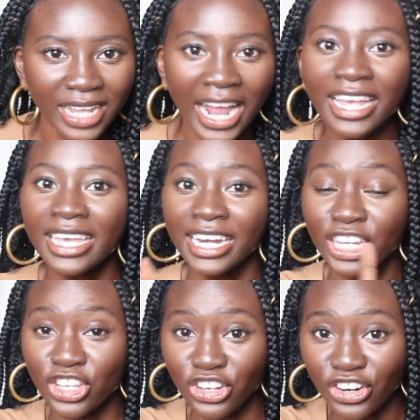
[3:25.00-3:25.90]
I get
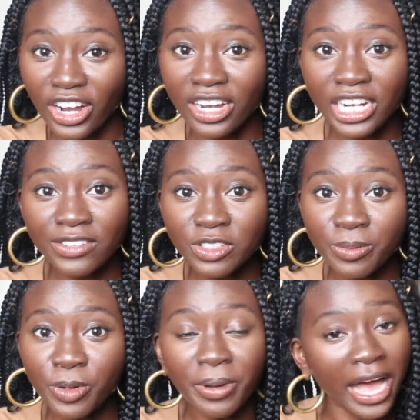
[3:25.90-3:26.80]
it, you're
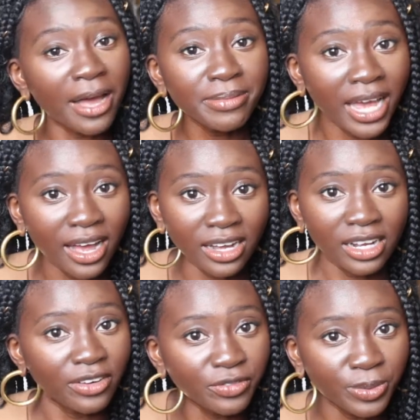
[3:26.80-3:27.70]
uncomfortable, but I'm not
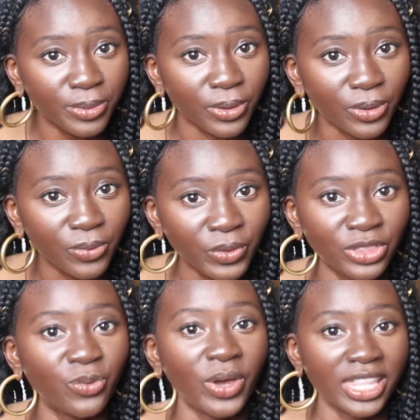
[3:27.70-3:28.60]
uncomfortable
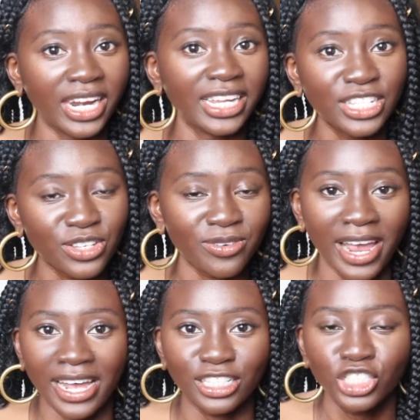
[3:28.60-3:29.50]
with the way that I
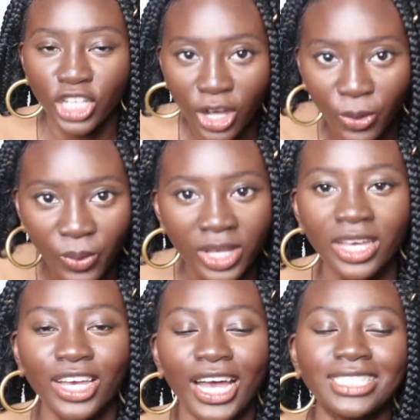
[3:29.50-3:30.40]
interact. So
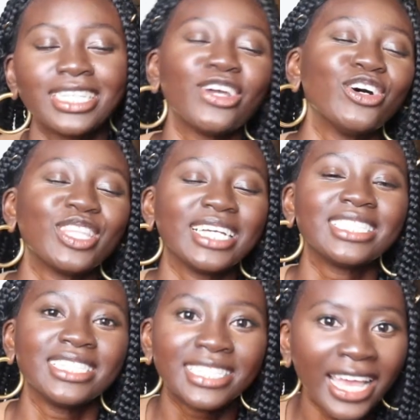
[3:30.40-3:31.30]
I say all that
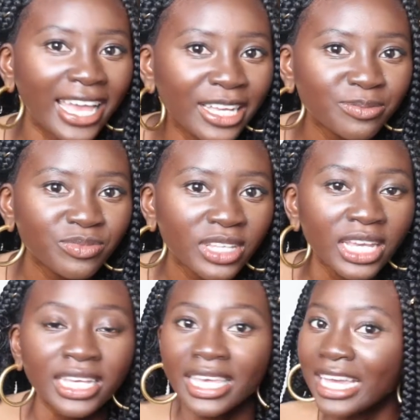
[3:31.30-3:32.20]
to say,
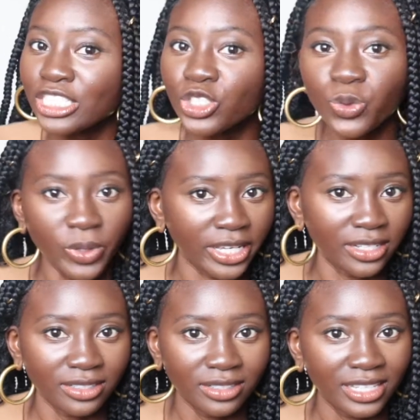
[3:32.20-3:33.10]
get to
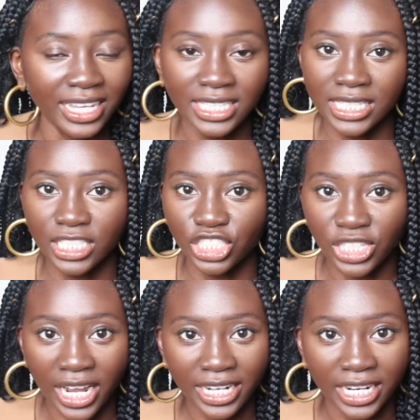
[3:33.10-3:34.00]
it. Get to the
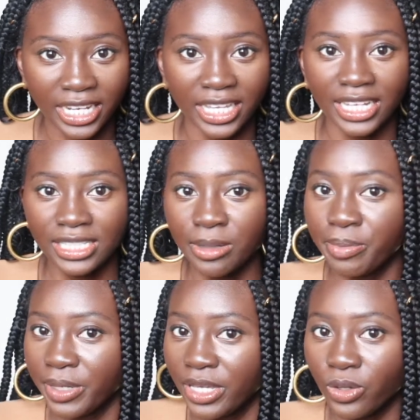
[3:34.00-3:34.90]
shining, get to
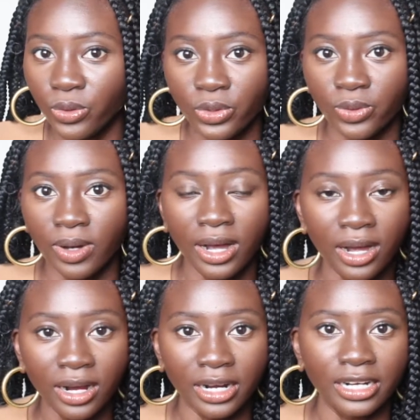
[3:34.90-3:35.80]
being who you
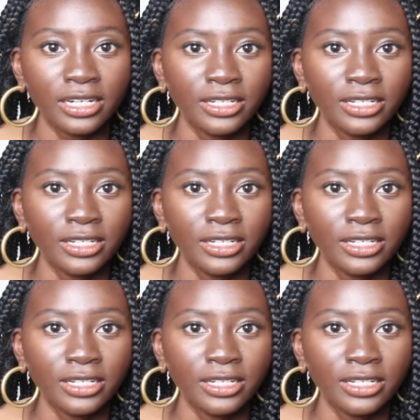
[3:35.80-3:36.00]
are.